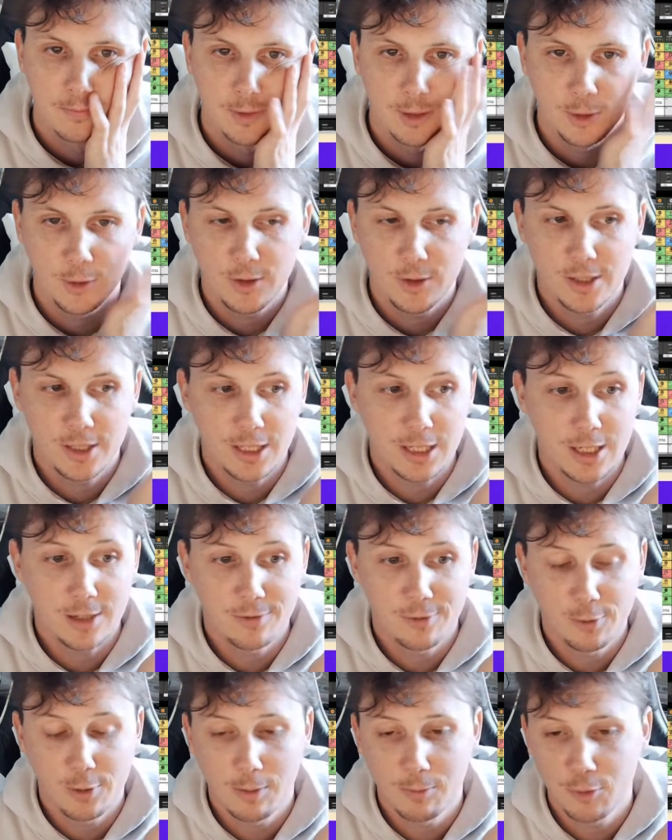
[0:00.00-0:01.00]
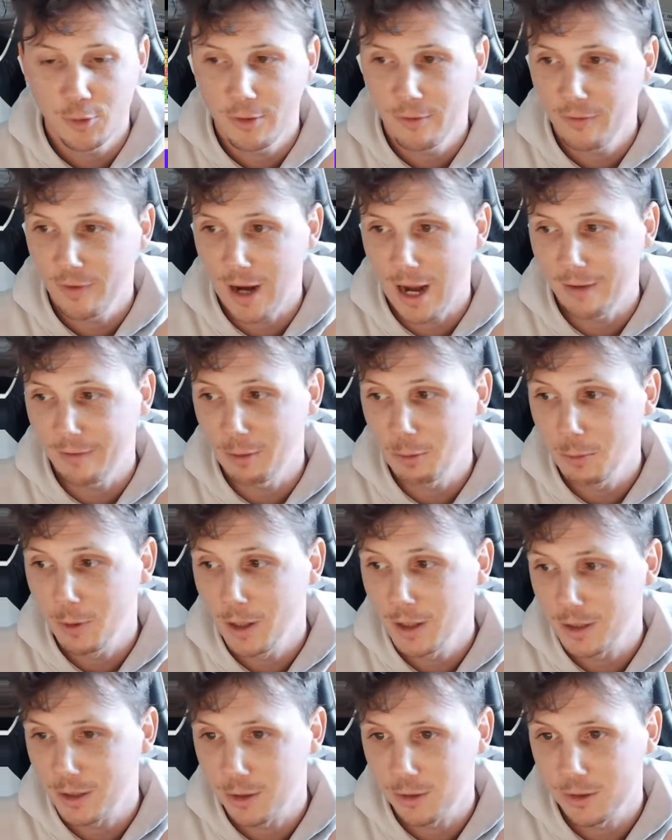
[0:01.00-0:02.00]
You can see even when I'm doing 5 at
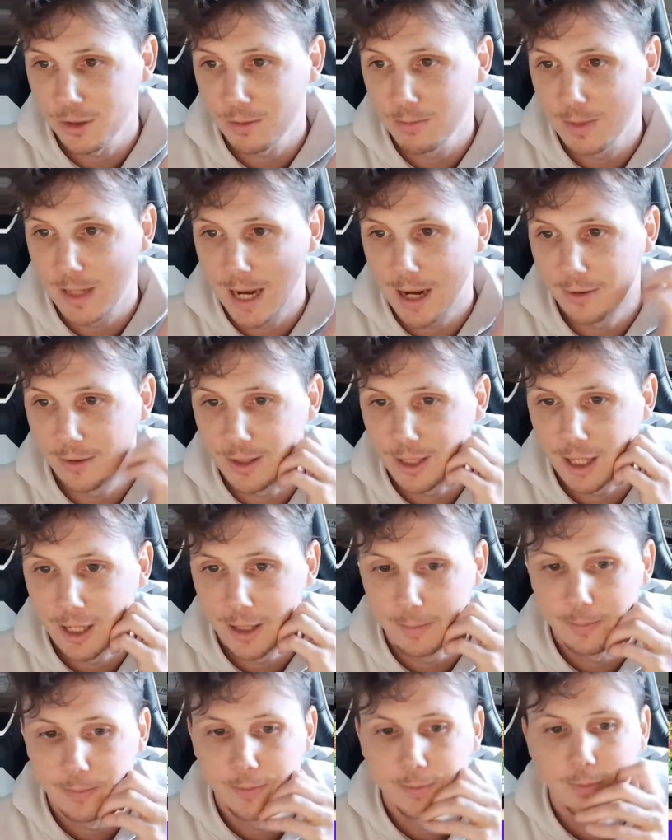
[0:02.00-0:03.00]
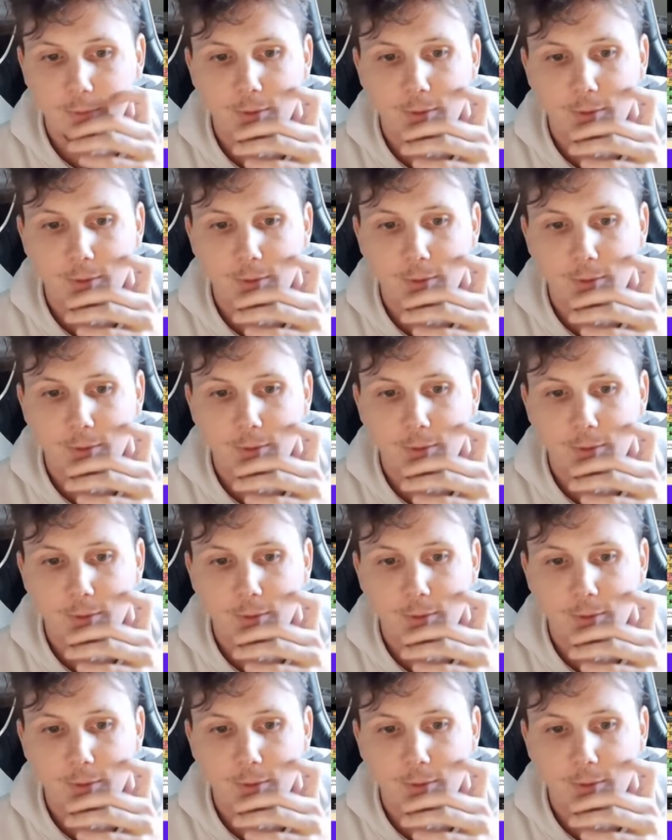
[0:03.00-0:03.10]
once, there's some downtime.